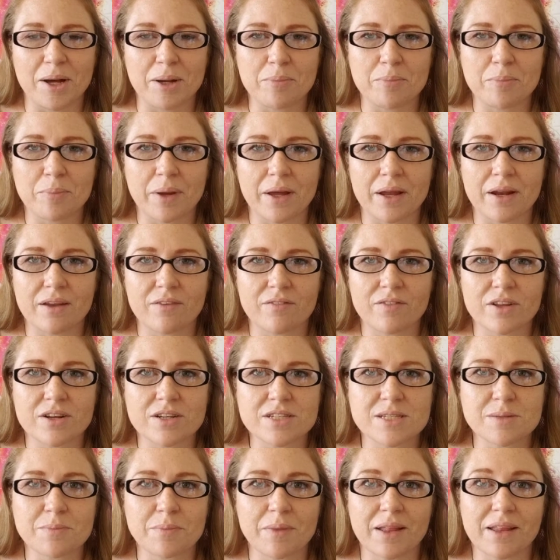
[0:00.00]
But if
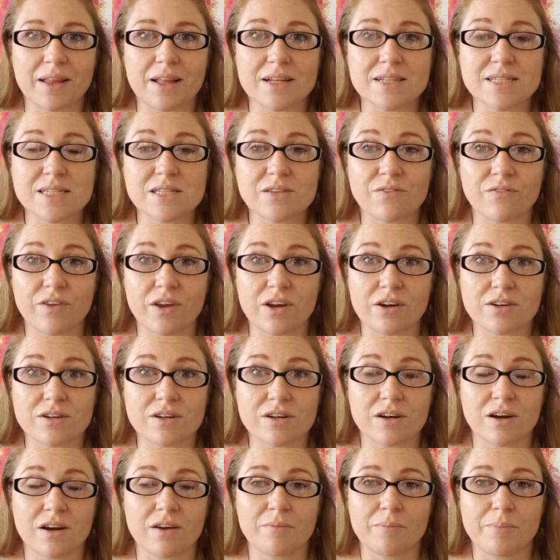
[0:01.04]
there's something that's
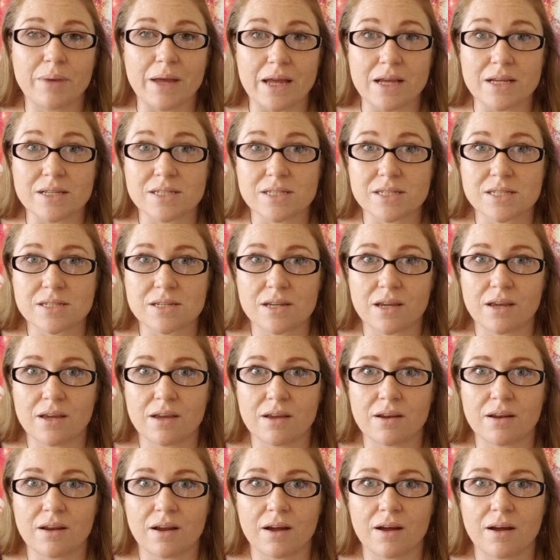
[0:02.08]
fear-based,
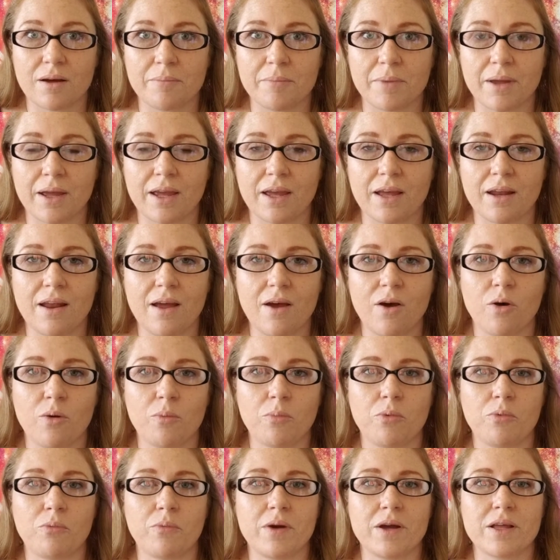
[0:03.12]
it can
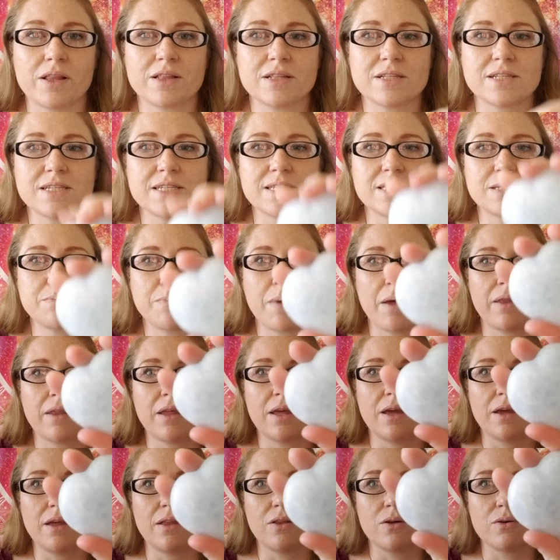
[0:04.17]
help with
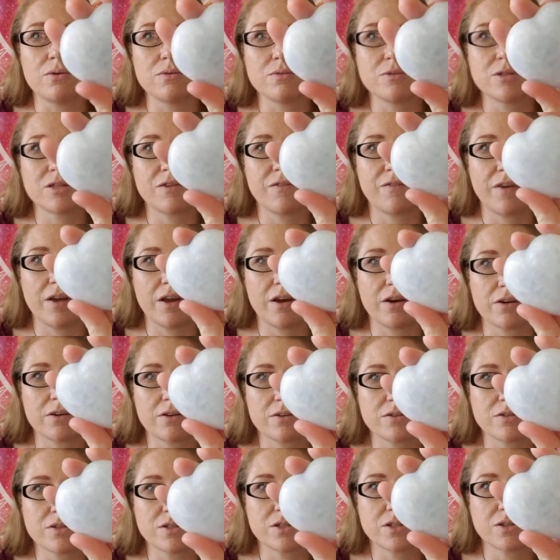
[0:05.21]
dispelling those
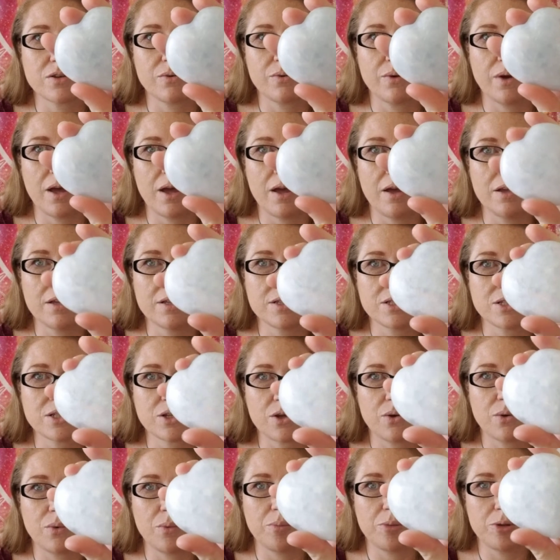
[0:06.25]
fears, okay?
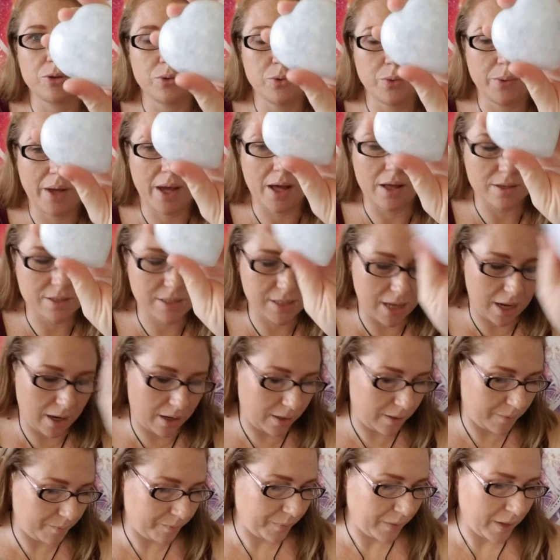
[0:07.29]
So blue
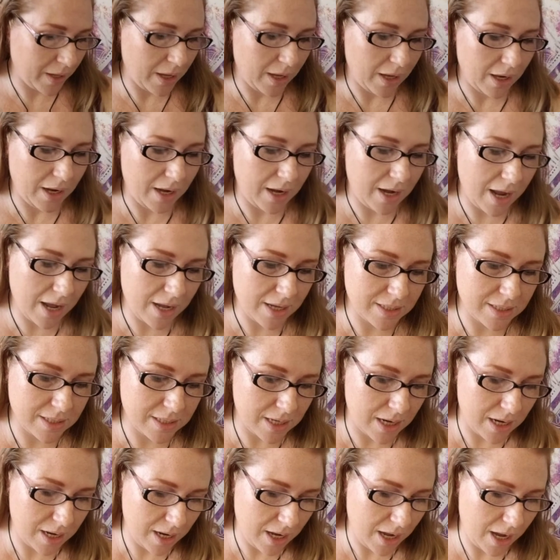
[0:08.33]
calcite. Next
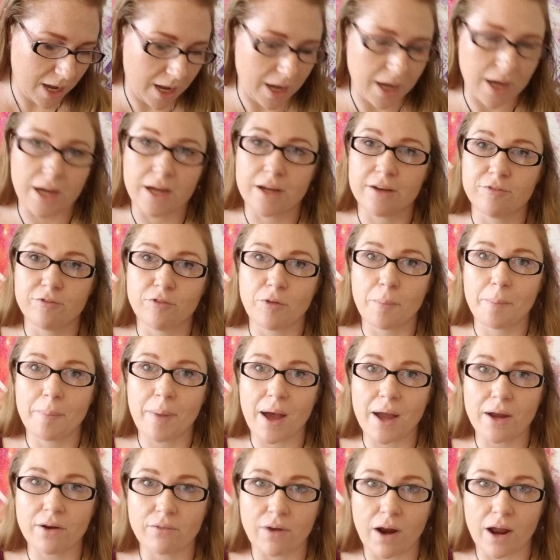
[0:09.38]
I have
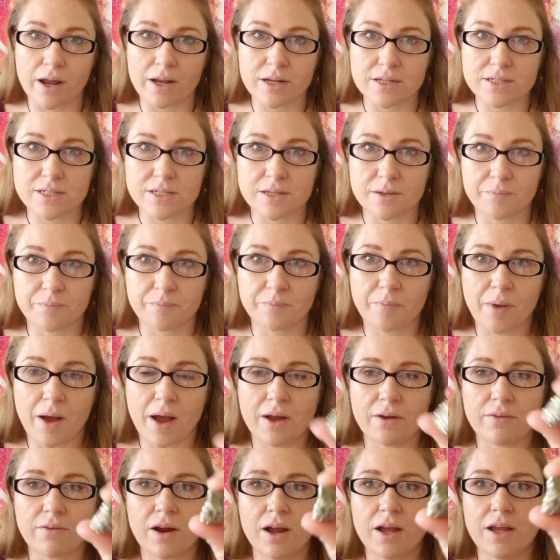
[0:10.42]
pyrite.
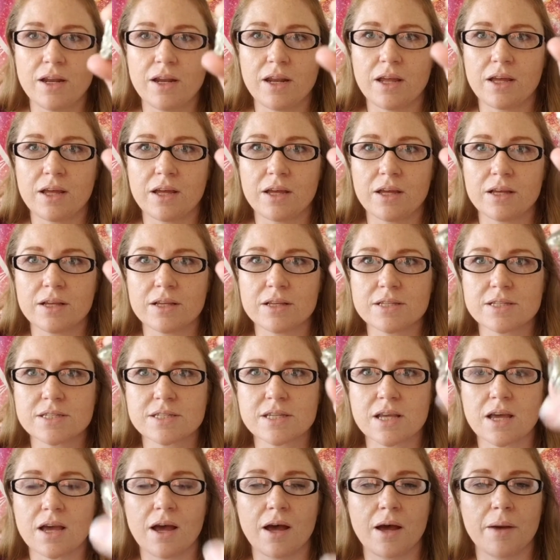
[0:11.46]
Pyrite
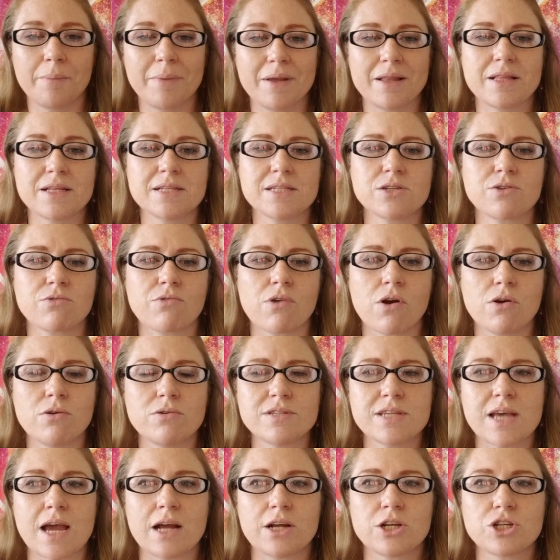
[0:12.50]
is, this
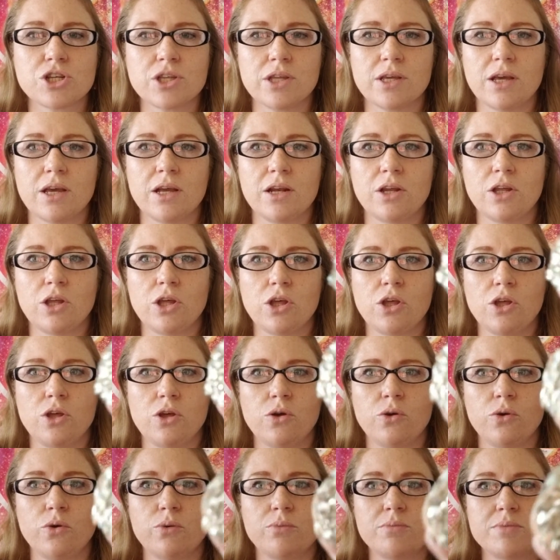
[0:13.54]
grows actually in
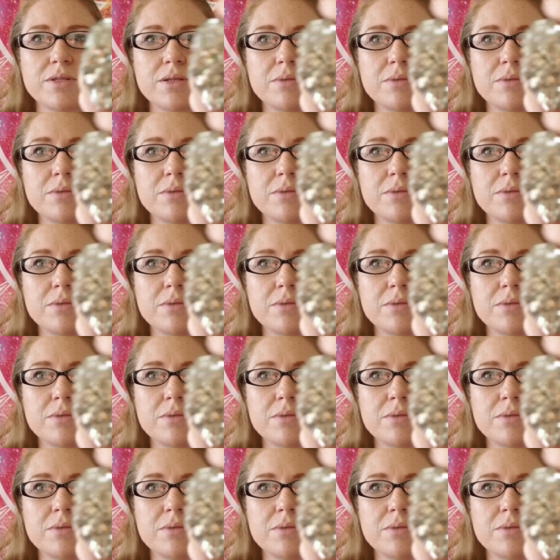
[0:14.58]
cubes.